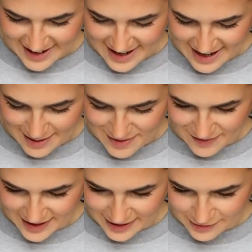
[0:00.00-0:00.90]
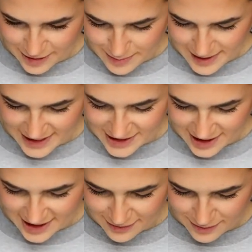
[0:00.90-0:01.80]
Let me find a group
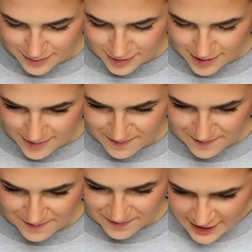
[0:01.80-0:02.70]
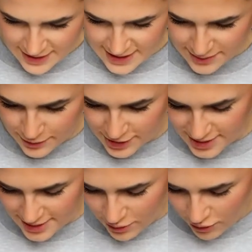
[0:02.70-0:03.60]
picture from prom. So this
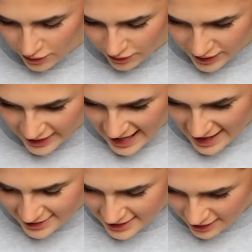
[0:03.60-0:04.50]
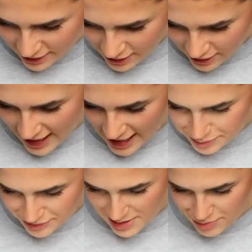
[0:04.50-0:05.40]
was all the gals that
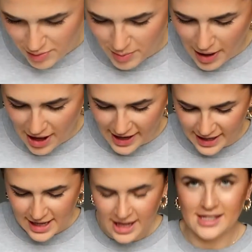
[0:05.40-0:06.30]
had pre-prom at mine.